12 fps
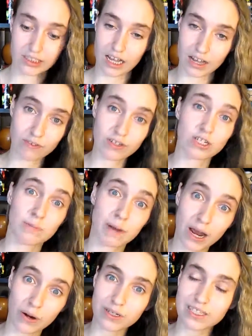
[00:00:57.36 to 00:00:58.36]
I finished
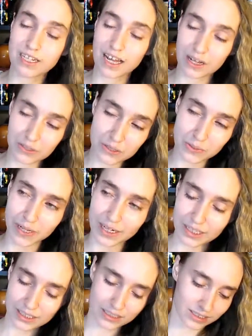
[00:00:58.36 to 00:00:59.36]
Powers and
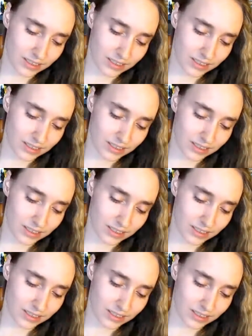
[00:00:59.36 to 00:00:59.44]
Elsewhere.